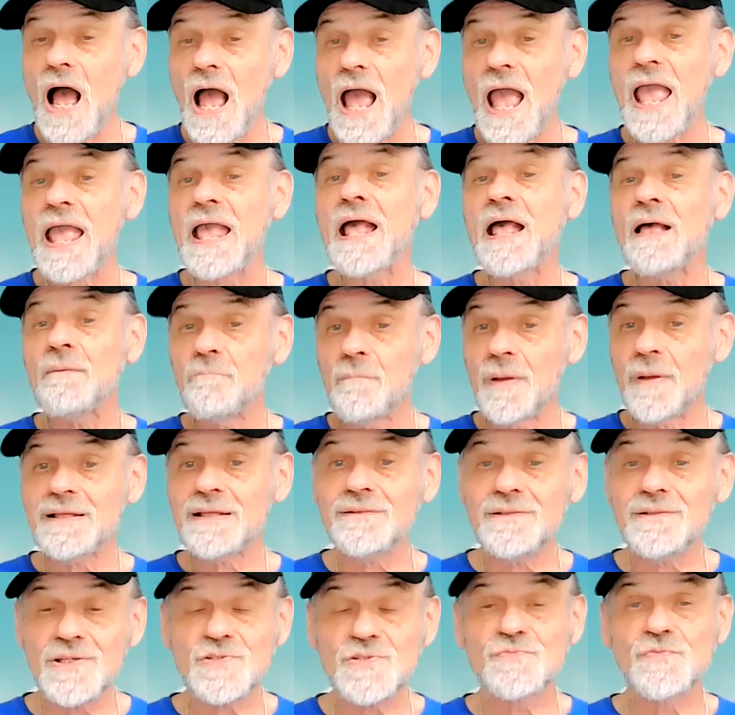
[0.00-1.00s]
I
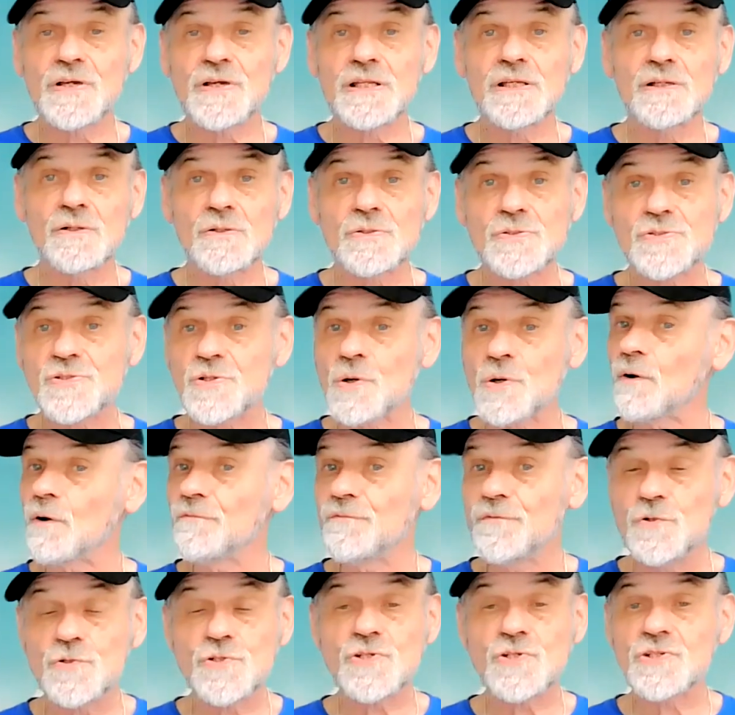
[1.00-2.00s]
make these videos
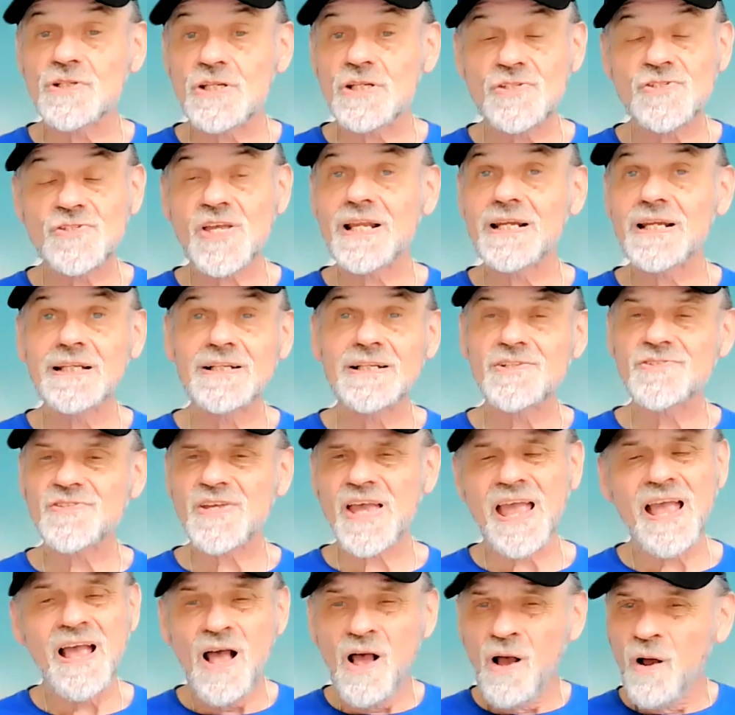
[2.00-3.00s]
so a future descendant
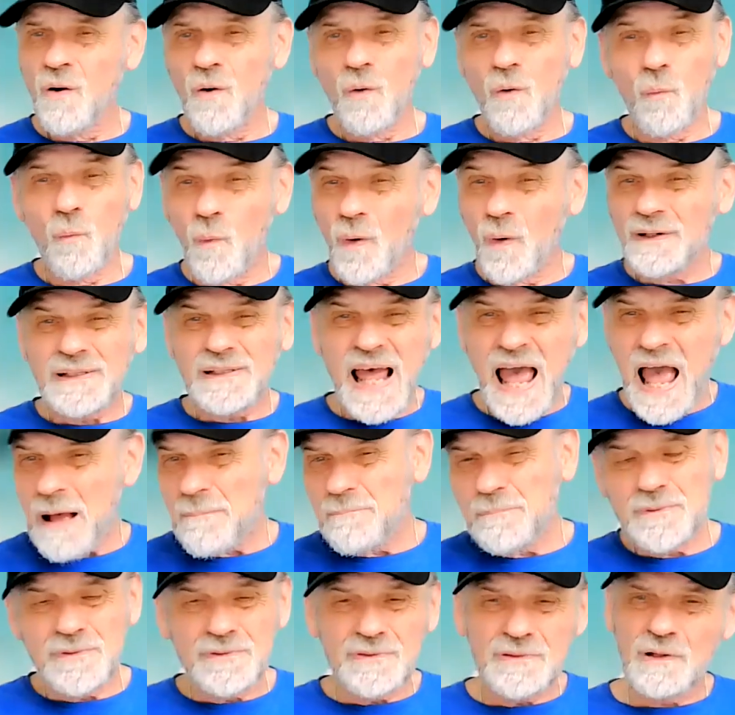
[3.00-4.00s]
can say, What
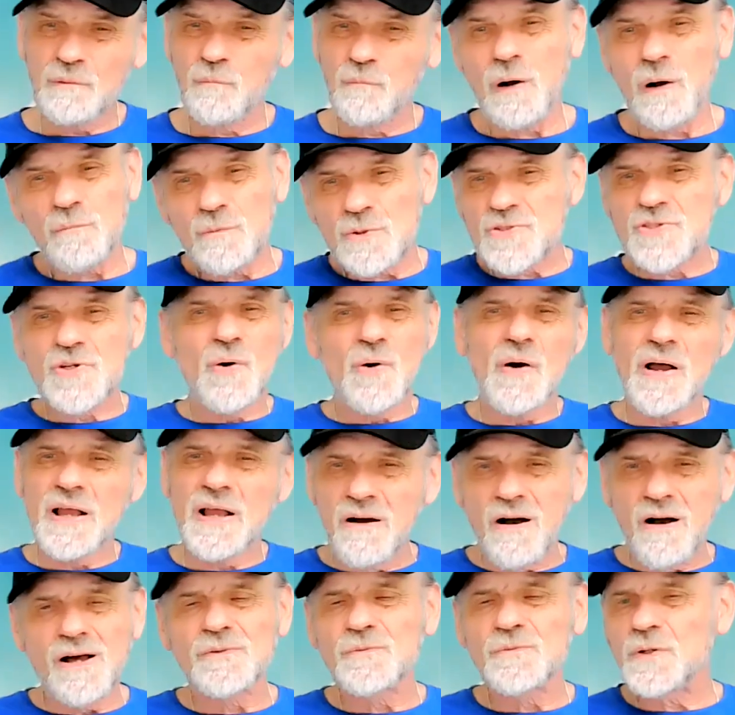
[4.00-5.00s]
happened and what was
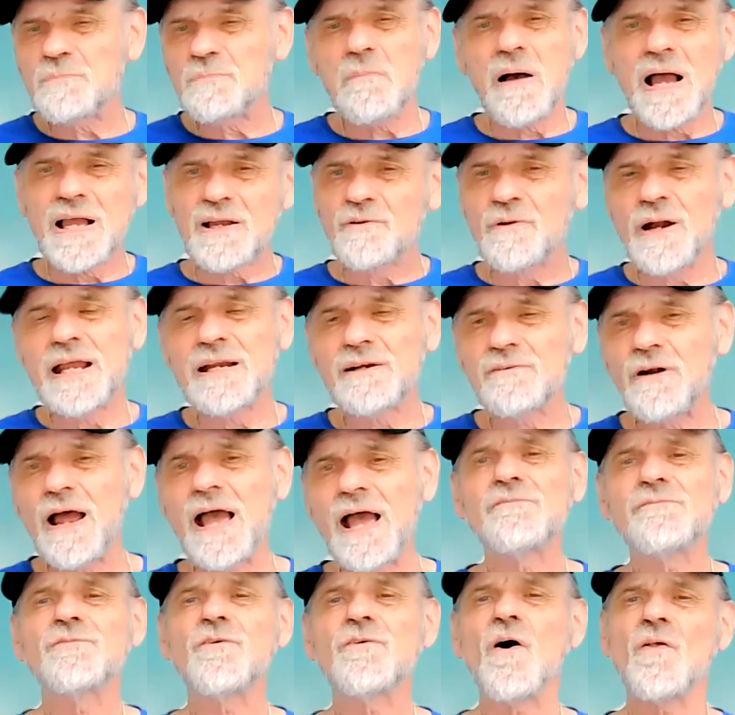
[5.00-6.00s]
going on with my great
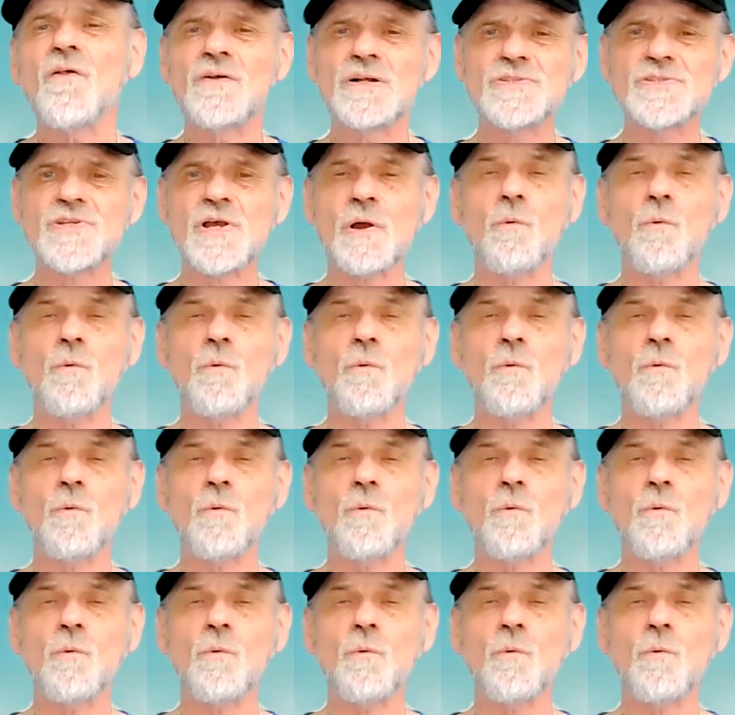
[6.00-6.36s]
grandfather?